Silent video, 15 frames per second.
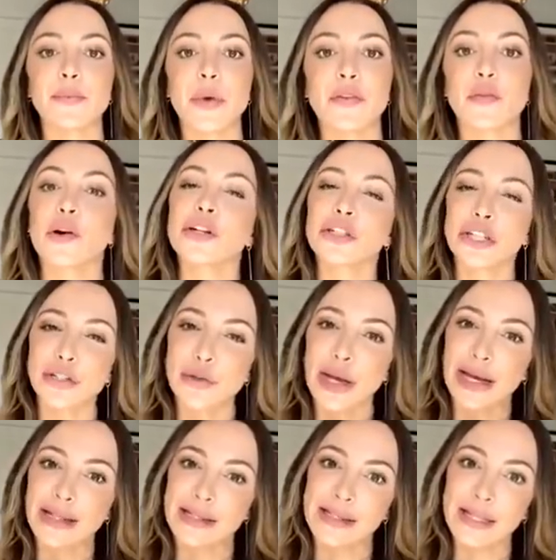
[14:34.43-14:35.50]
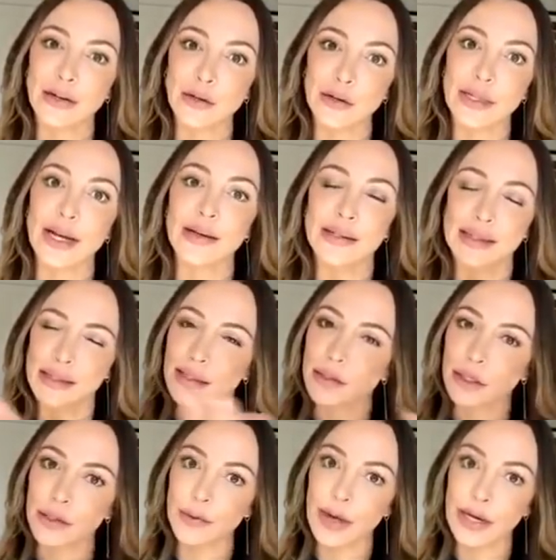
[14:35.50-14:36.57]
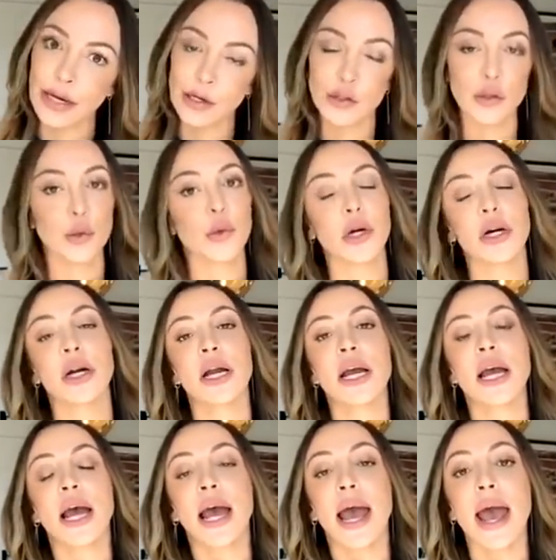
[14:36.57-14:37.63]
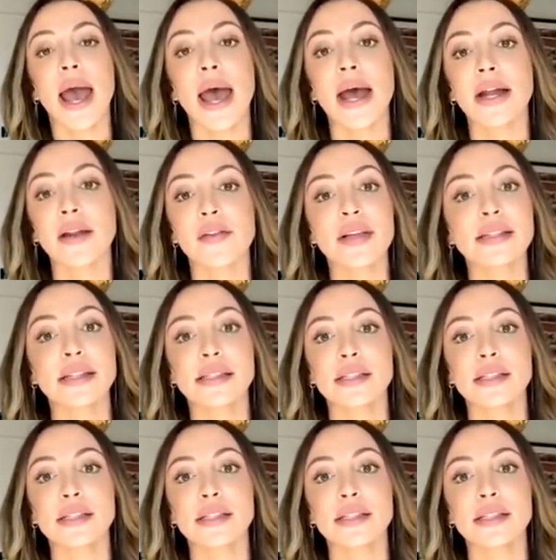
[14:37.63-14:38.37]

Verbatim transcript: unfortunately, you can't see our old house. It's literally right next door. And this is a